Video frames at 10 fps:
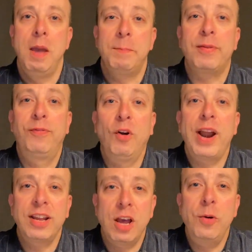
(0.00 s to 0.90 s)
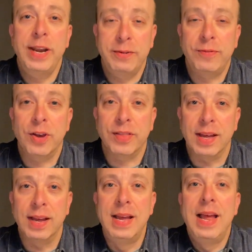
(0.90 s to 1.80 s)
Before I go any
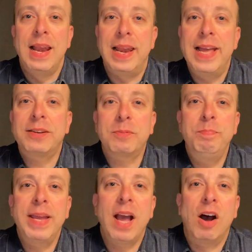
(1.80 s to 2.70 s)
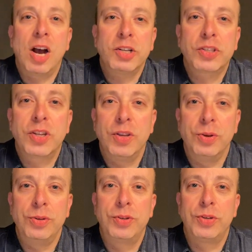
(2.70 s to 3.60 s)
further, let me ask
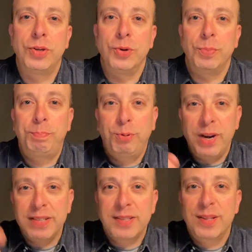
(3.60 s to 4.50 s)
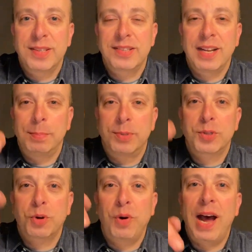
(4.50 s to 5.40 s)
you to press the
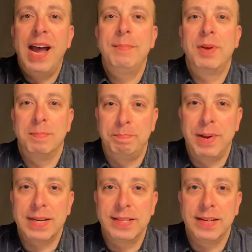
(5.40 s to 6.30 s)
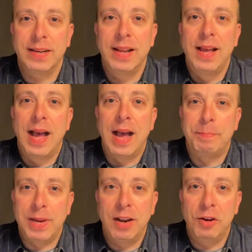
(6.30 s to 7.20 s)
subscribe button
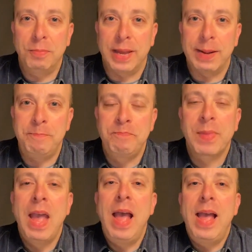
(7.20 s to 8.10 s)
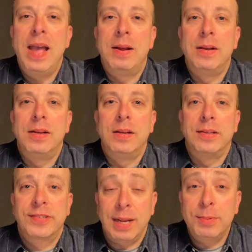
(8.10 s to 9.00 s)
below me.
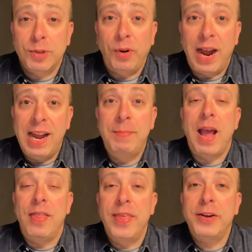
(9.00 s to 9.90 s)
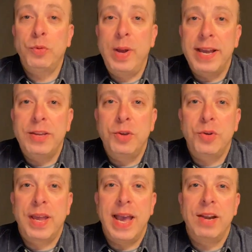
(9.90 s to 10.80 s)
Subscribe, and that way you
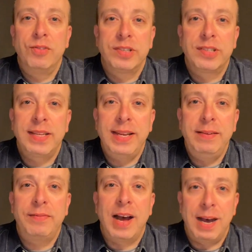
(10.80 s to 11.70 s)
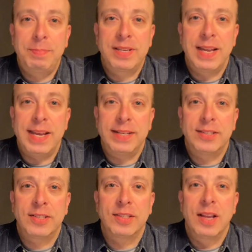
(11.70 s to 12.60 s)
can receive
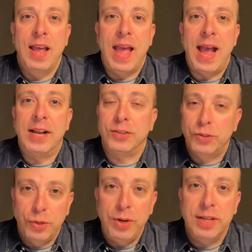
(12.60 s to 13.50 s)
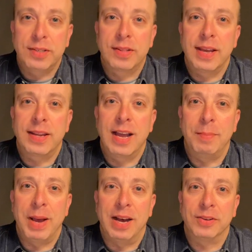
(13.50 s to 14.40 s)
updates as soon as they
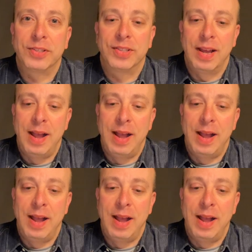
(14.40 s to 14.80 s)
come out.